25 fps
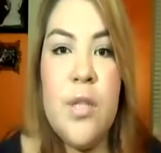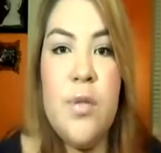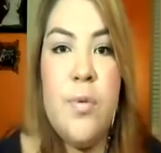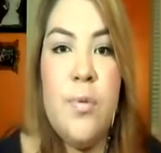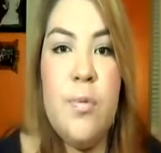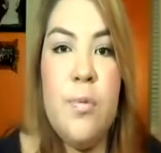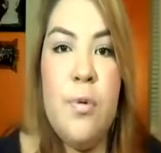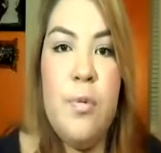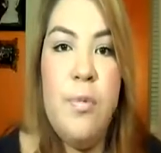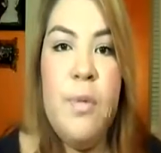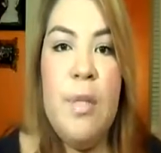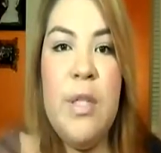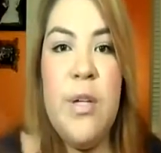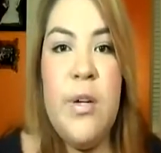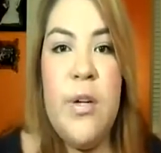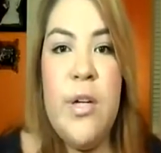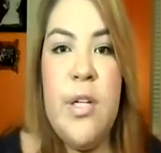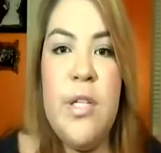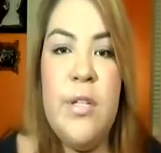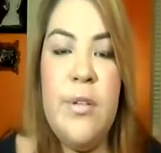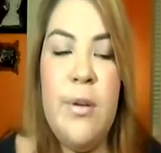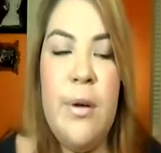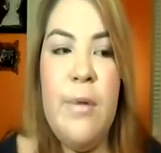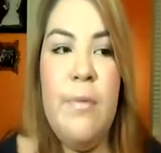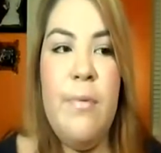this one will be
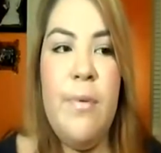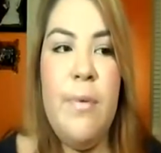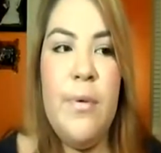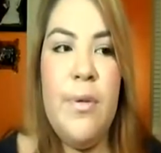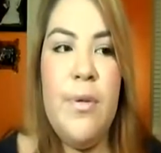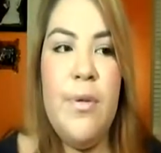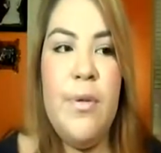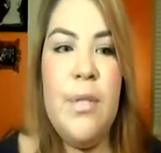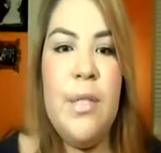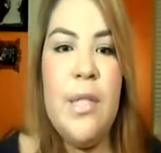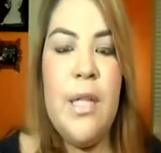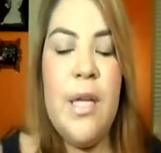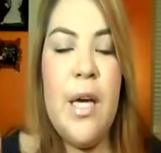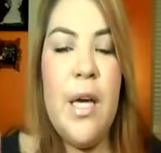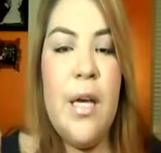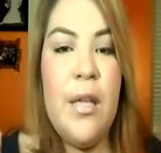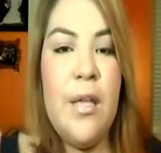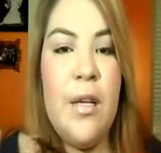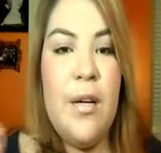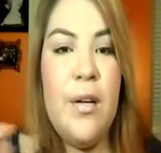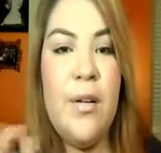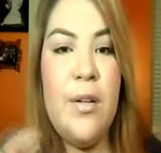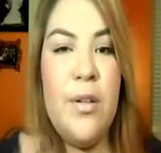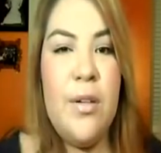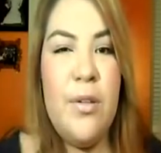dirty, so I won't use it,
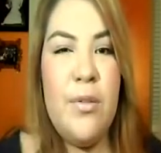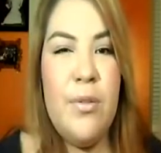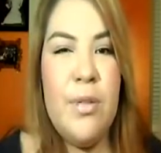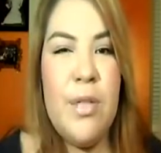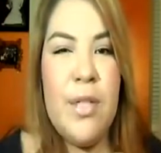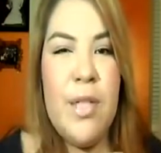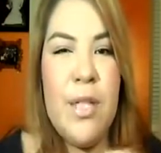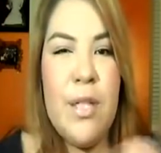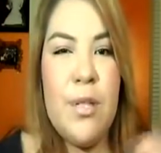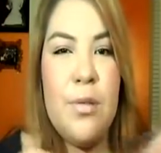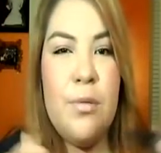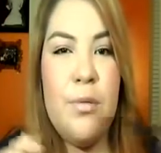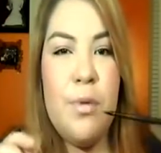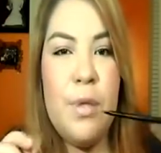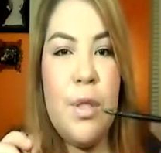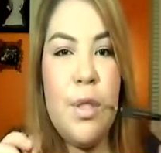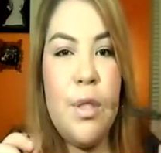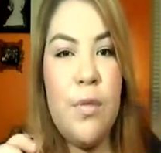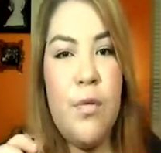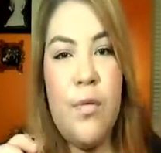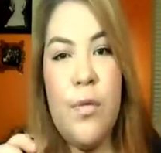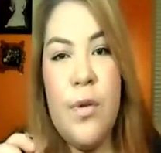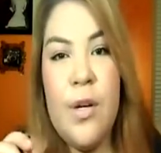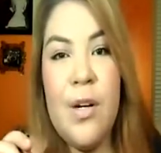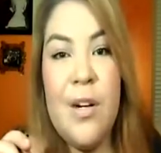and then I'll use this
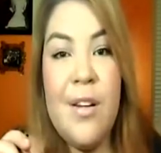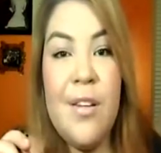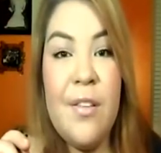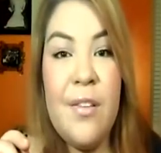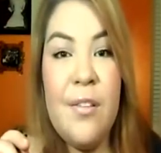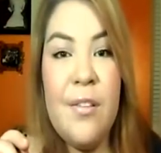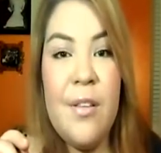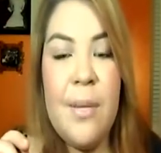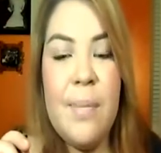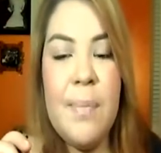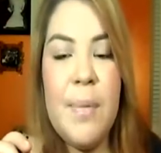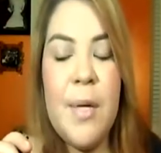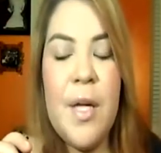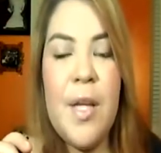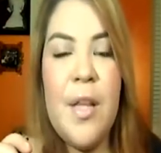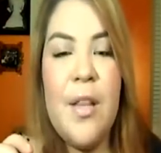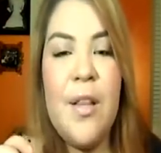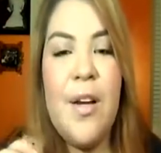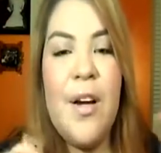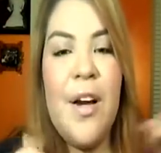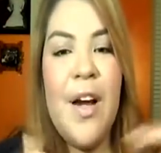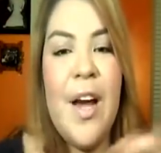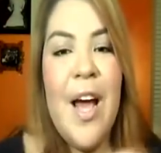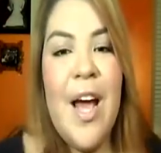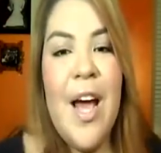one for another lip
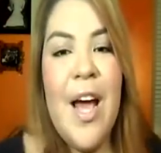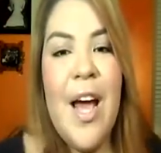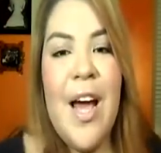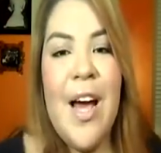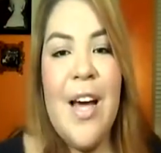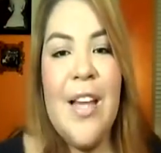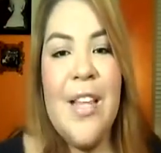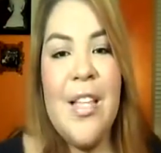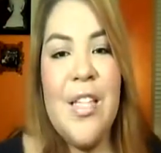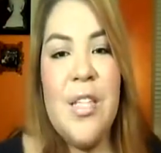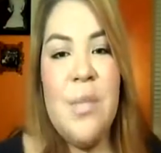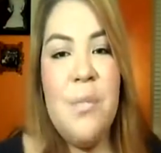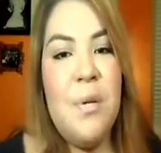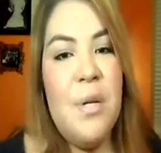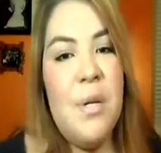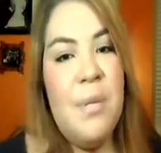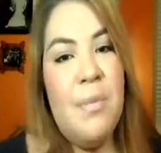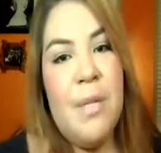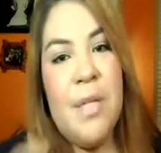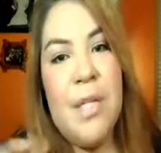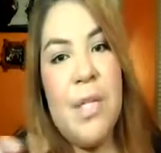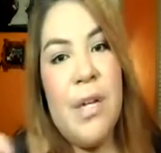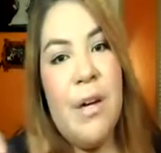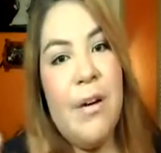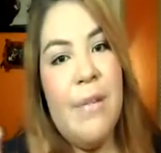color. And that's
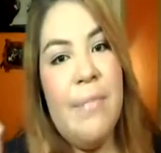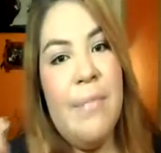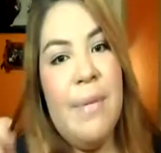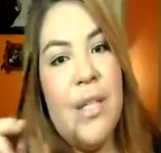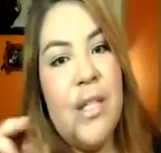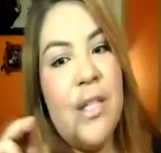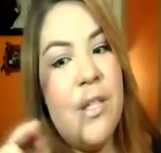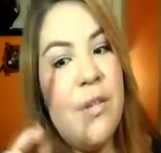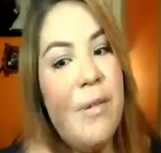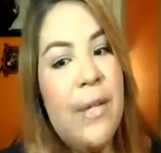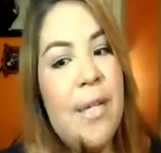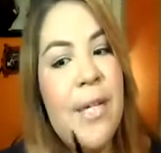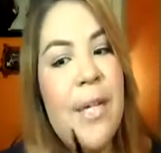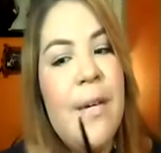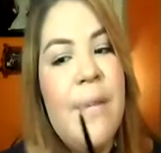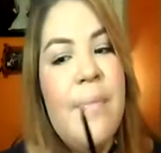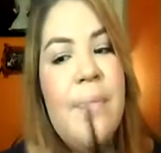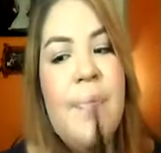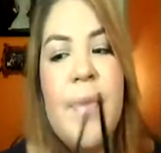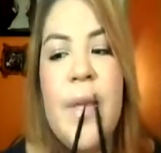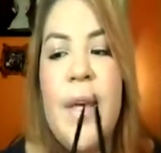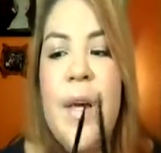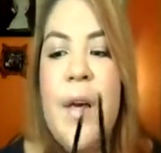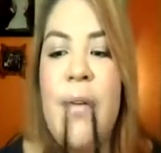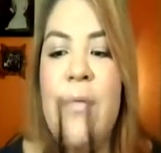pretty much how I've been doing
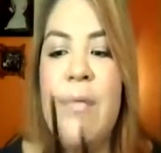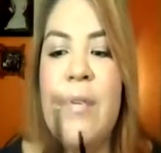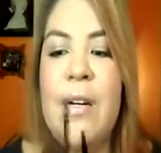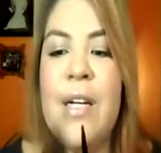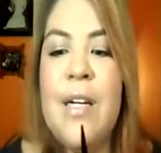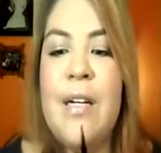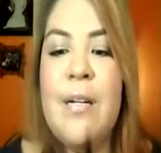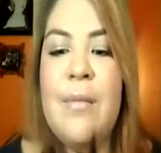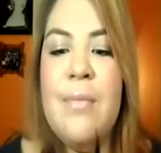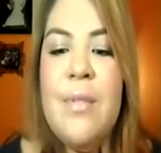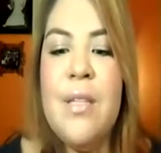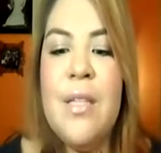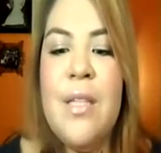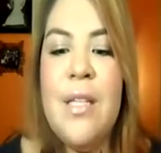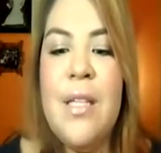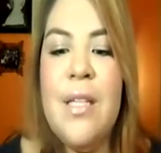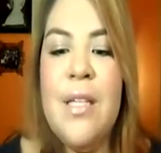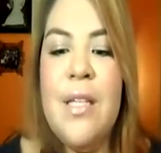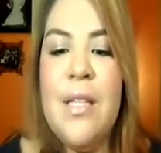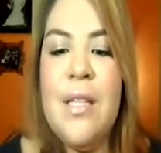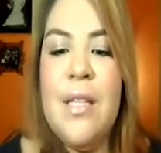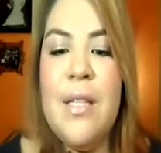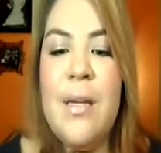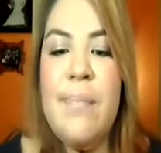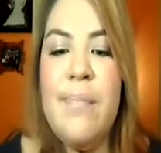it. When it comes to
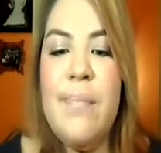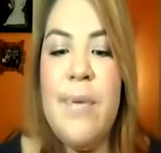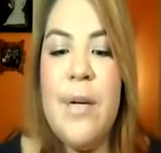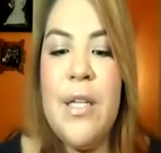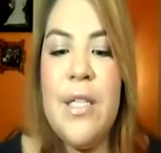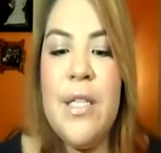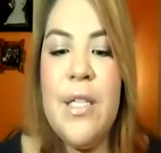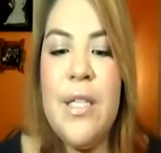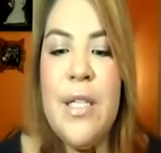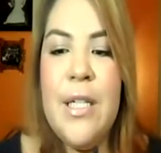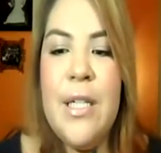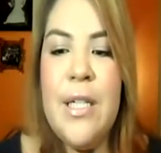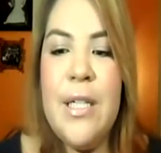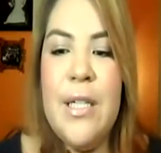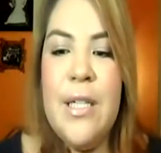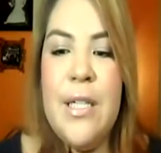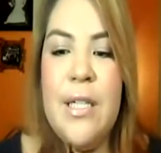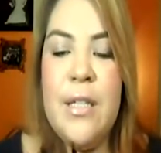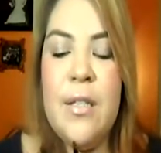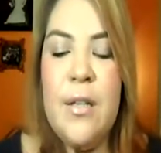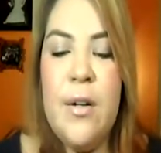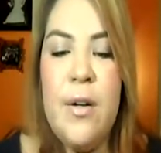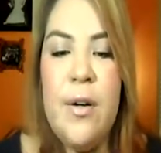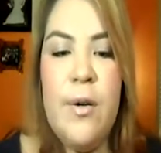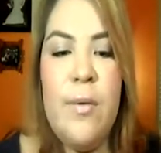these lip
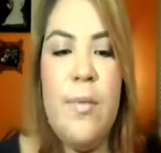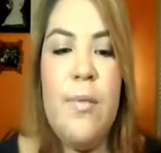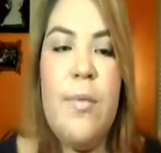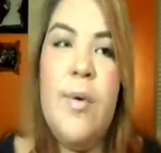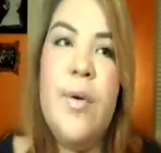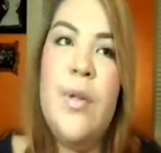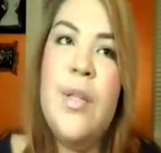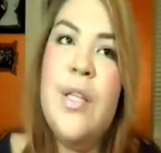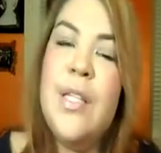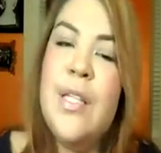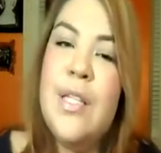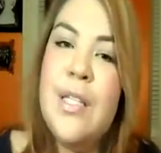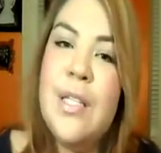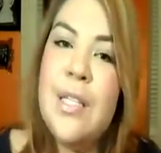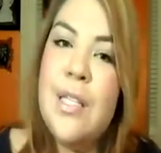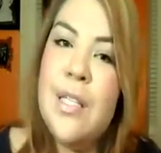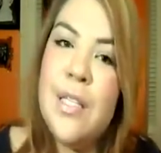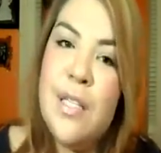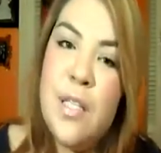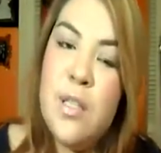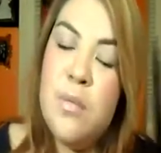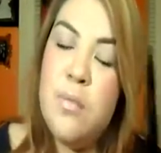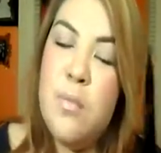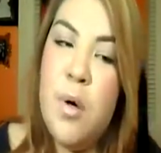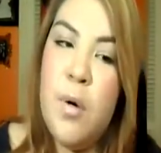brushes, or well, these
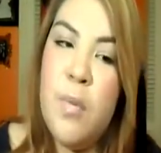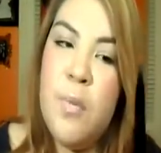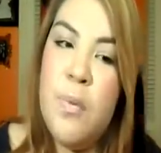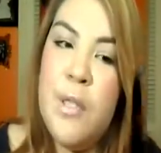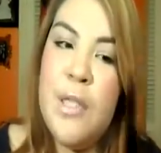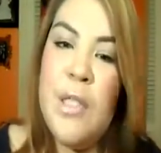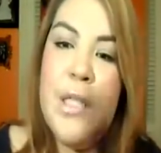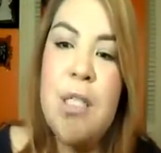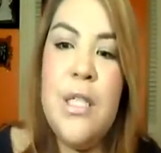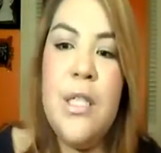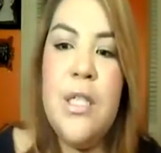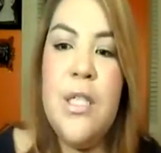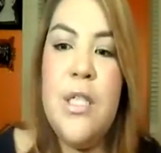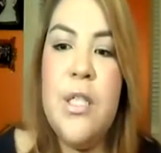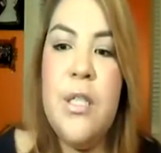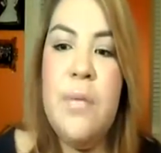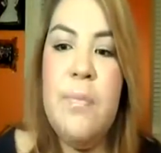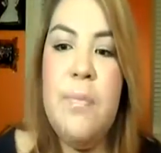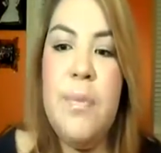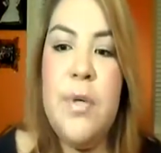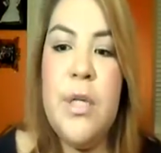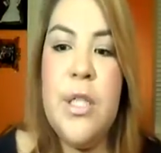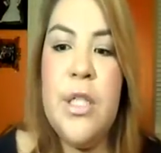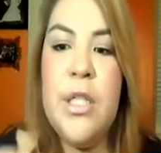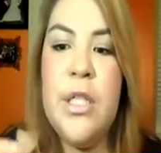Small
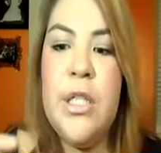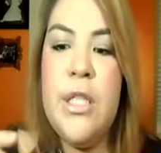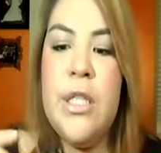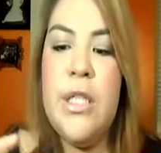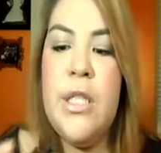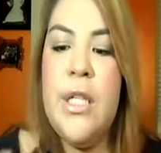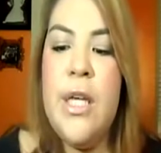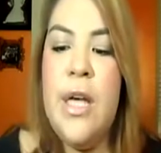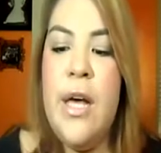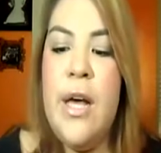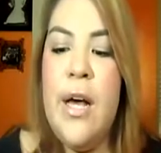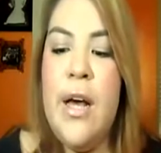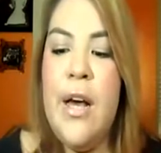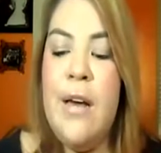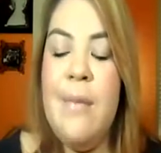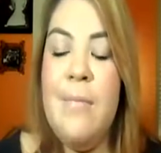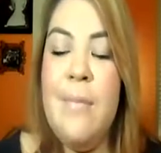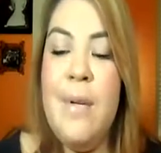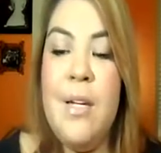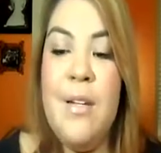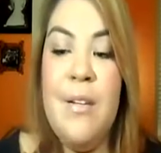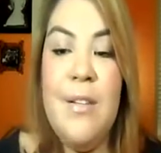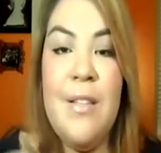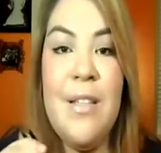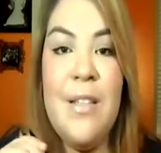Precision brushes,
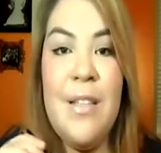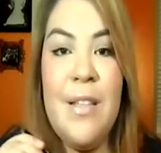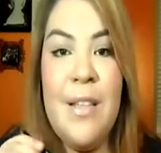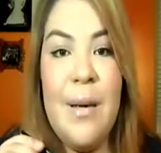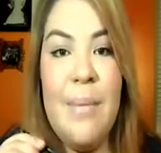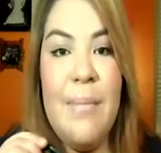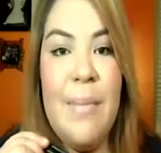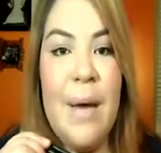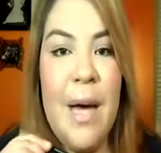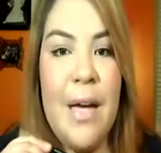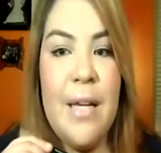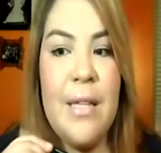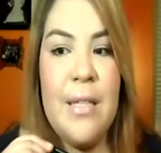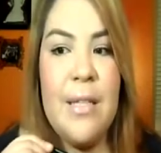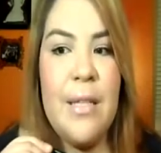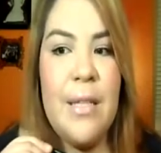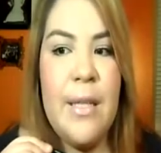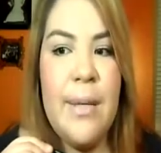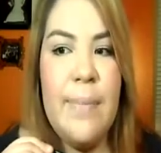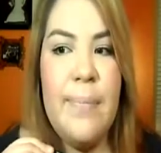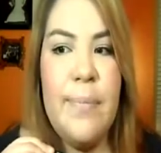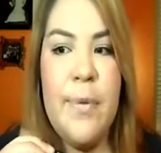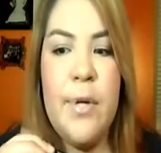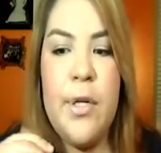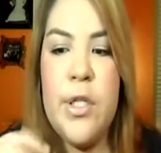I've been using them
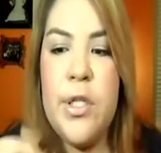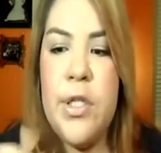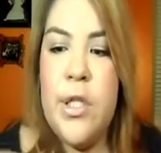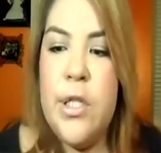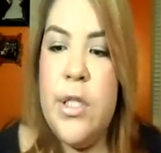as lip